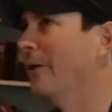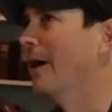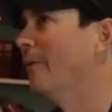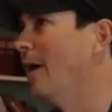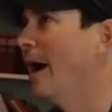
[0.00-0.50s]
or
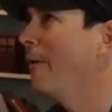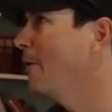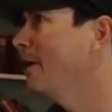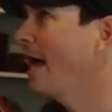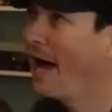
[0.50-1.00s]
I, I
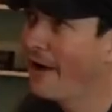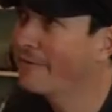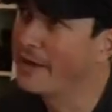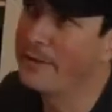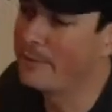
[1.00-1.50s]
want to
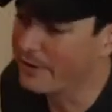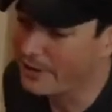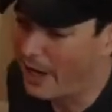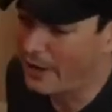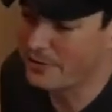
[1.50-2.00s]
have ten
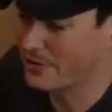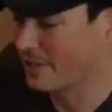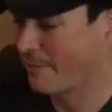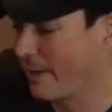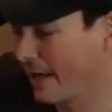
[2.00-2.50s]
million dollars
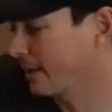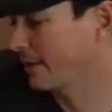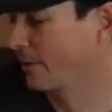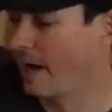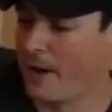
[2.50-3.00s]
in the
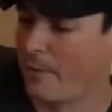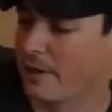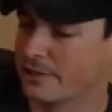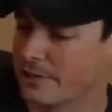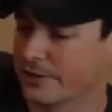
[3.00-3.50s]
bank, or I
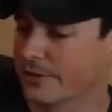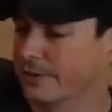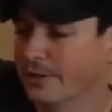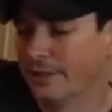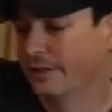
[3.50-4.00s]
want
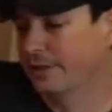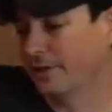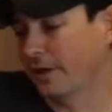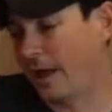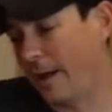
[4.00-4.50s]
to,
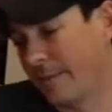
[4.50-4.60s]
you know, I